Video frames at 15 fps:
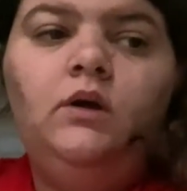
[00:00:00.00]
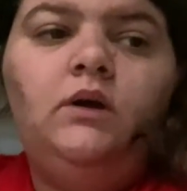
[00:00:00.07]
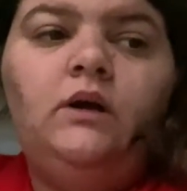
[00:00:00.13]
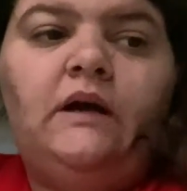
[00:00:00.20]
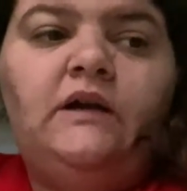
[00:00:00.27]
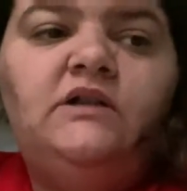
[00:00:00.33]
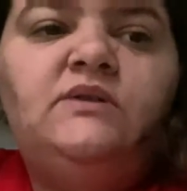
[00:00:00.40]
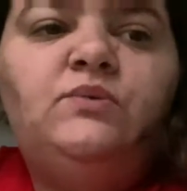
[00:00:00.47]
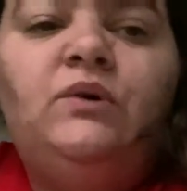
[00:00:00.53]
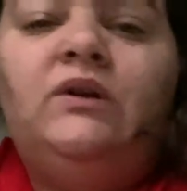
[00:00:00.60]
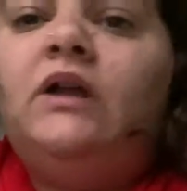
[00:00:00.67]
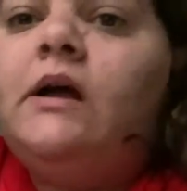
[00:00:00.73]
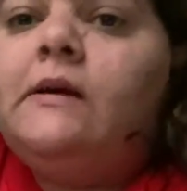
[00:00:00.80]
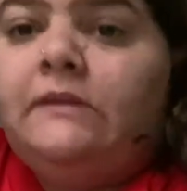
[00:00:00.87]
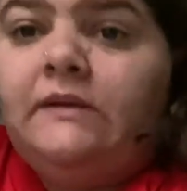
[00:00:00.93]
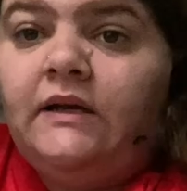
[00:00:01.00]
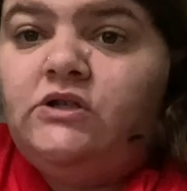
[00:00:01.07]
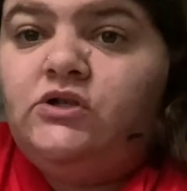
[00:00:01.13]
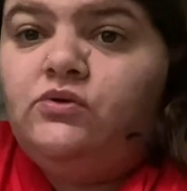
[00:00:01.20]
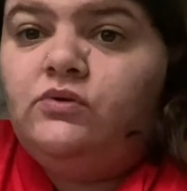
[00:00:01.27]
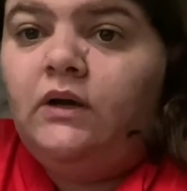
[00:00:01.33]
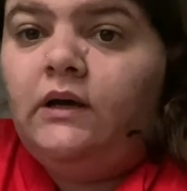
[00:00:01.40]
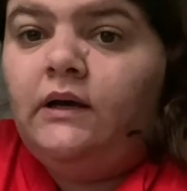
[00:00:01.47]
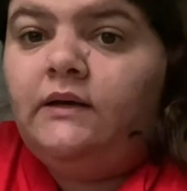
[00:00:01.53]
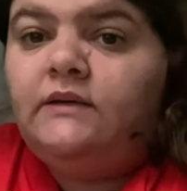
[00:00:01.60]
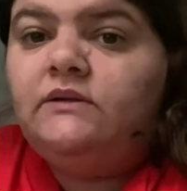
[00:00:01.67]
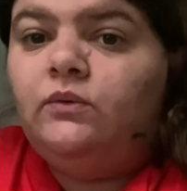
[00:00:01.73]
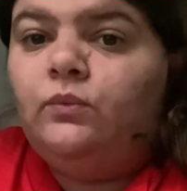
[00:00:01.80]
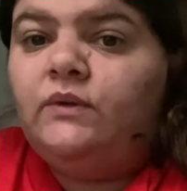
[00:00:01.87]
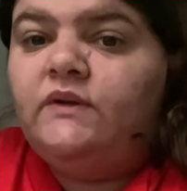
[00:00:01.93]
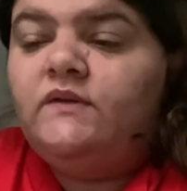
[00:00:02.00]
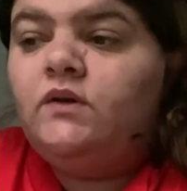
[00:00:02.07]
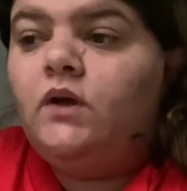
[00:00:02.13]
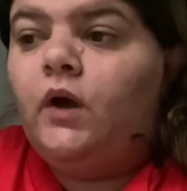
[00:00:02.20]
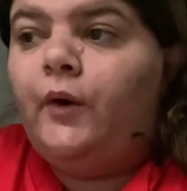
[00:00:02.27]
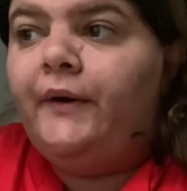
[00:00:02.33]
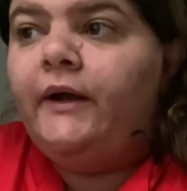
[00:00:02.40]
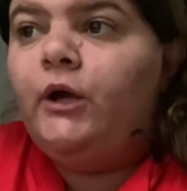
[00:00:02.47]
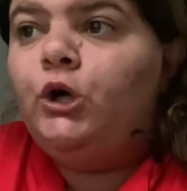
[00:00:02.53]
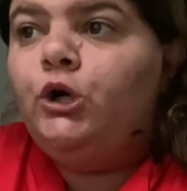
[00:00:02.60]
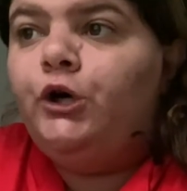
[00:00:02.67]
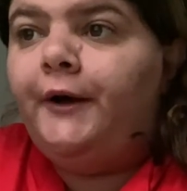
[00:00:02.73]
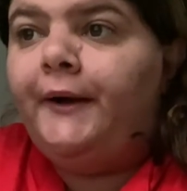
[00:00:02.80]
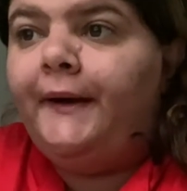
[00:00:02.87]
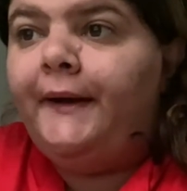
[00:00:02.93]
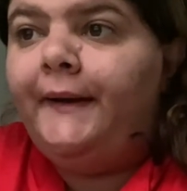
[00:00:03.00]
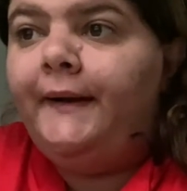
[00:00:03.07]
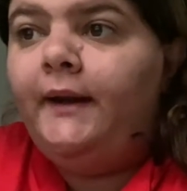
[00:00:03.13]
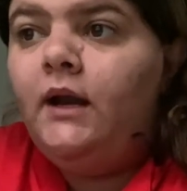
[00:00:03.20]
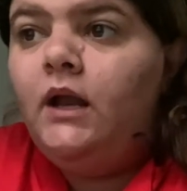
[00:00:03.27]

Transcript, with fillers: I just want to update you guys on what's going on